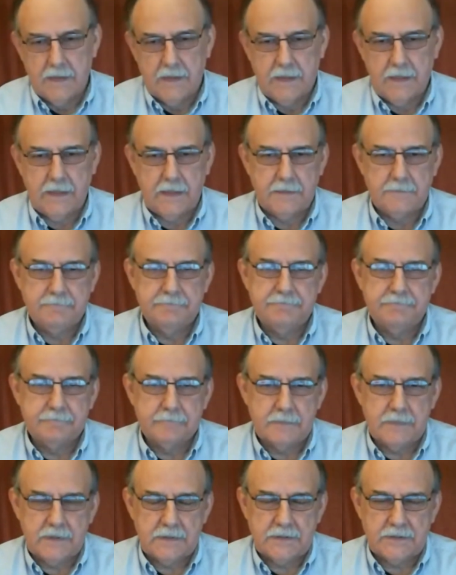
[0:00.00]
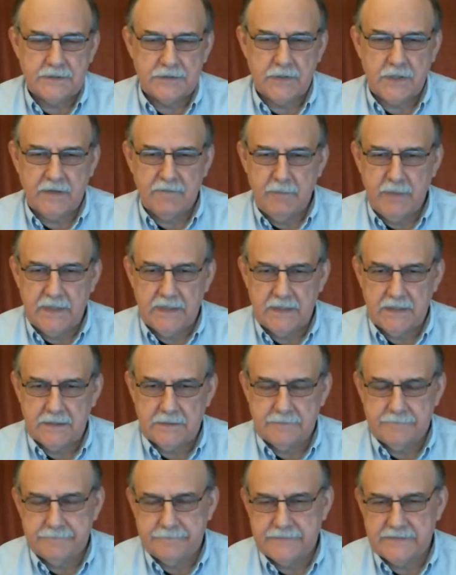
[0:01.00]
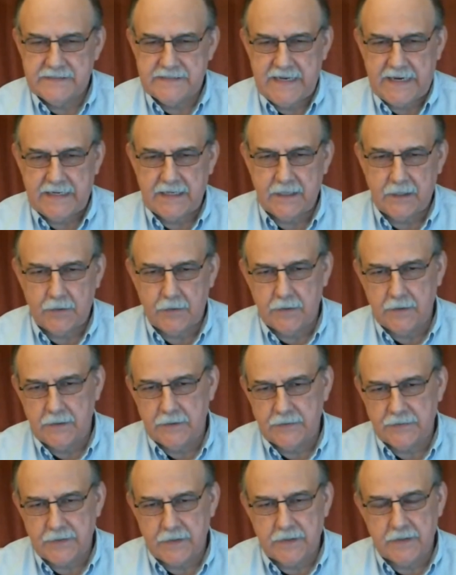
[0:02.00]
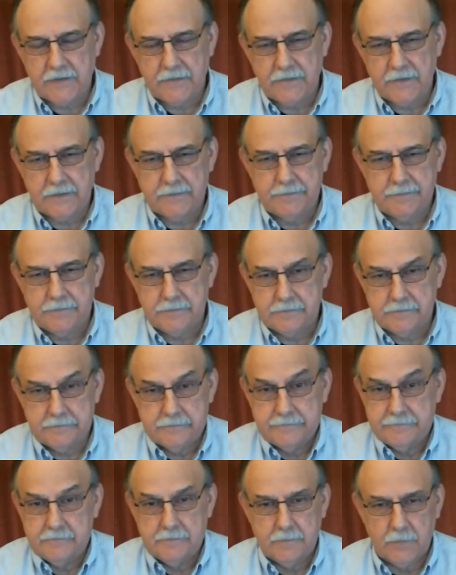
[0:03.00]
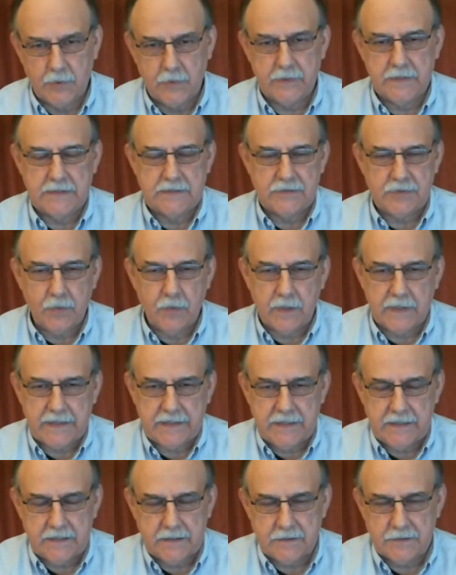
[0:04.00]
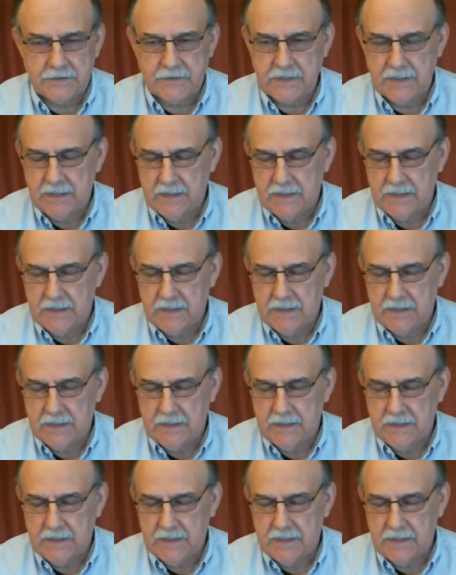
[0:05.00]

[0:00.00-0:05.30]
So I've been a technical illustrator for more than 20 years.